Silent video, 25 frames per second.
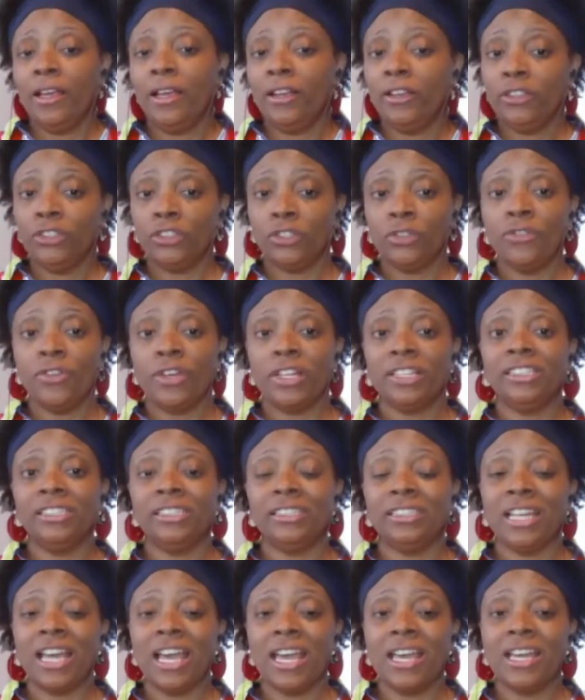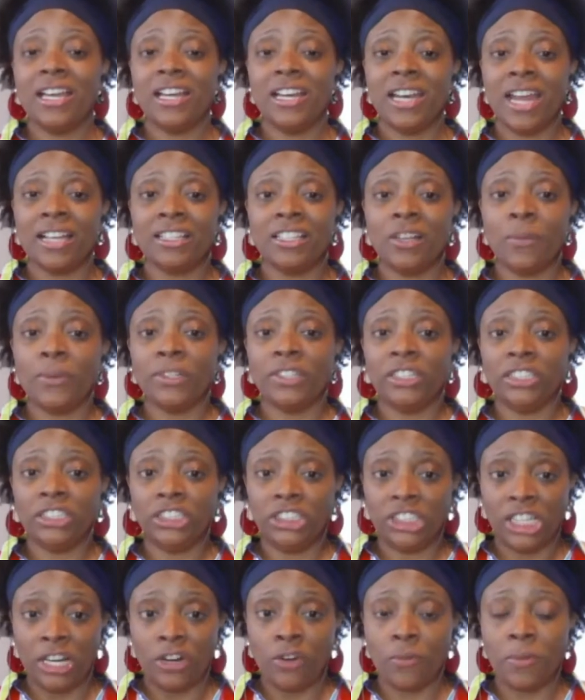so you can stay connected with the
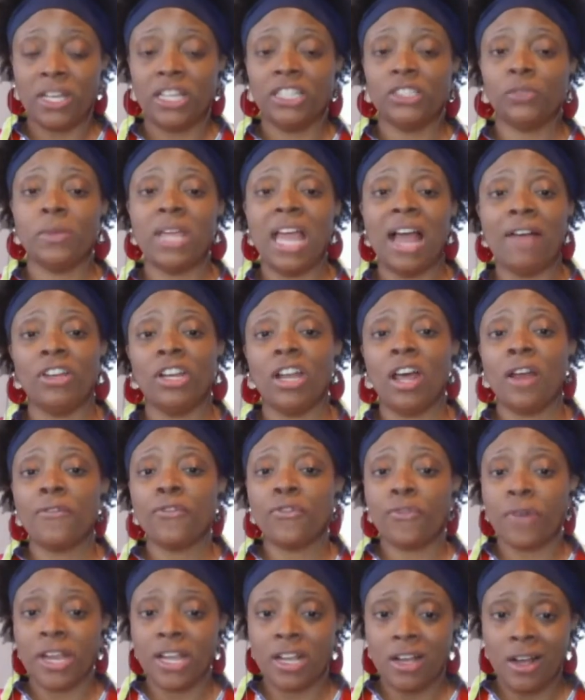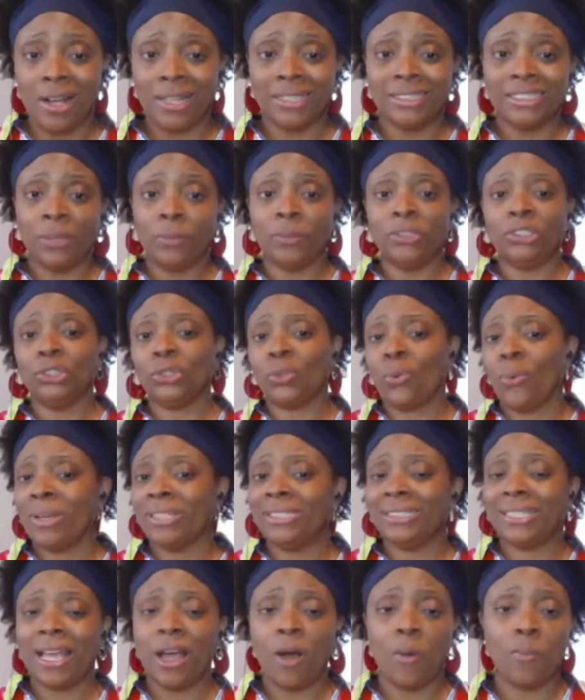channel because we have a lot of great content which is going
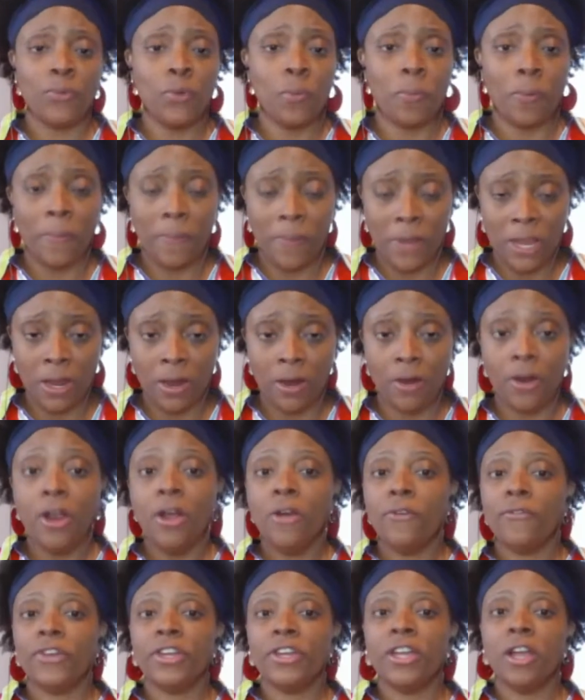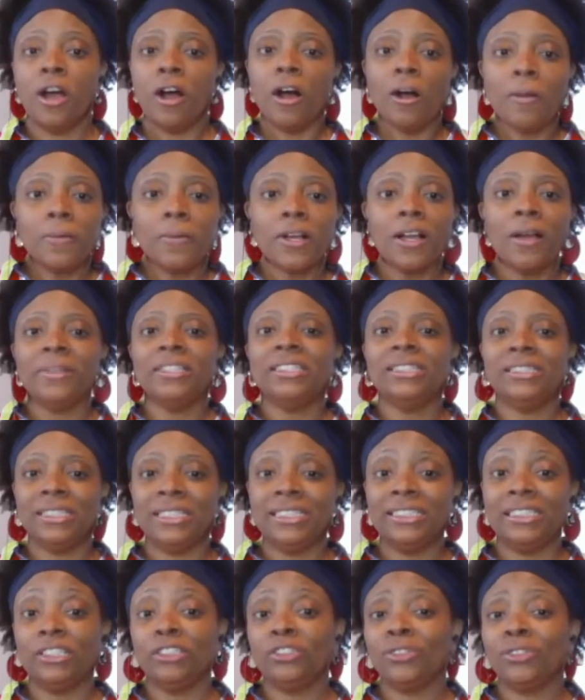to help you prepare for your upcoming
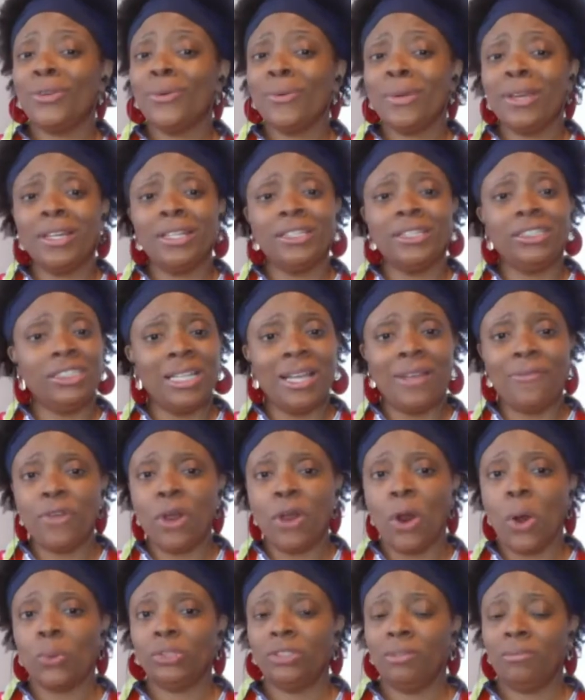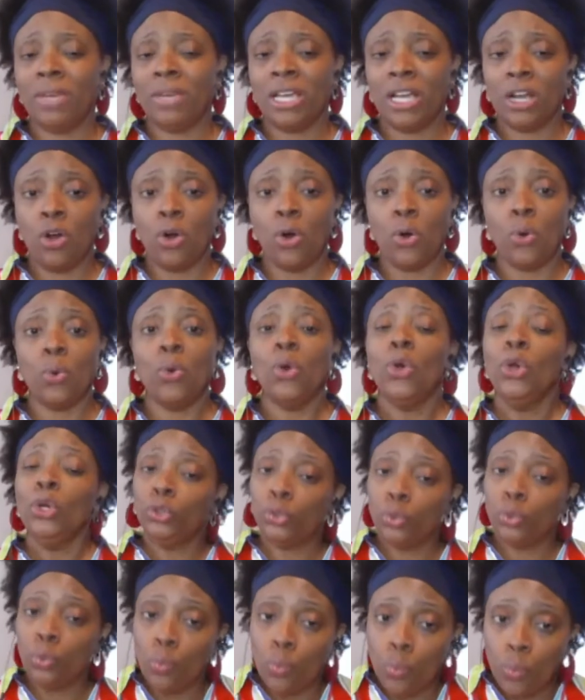season so you can achieve your ultimate goal
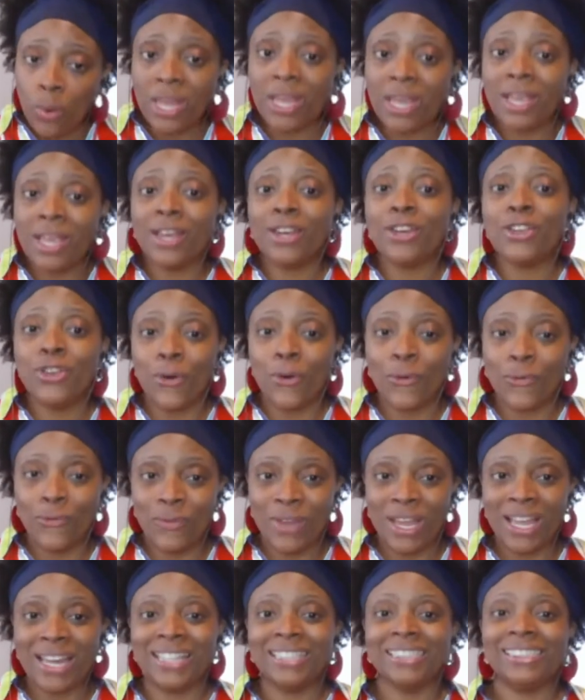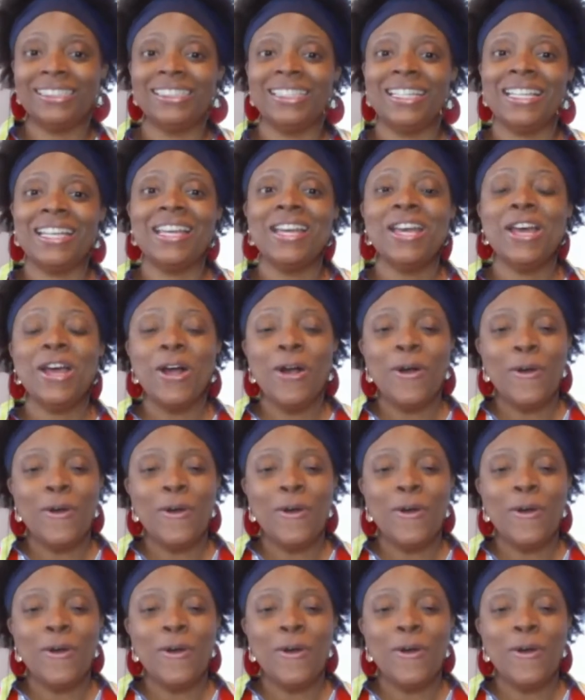to win your fantasy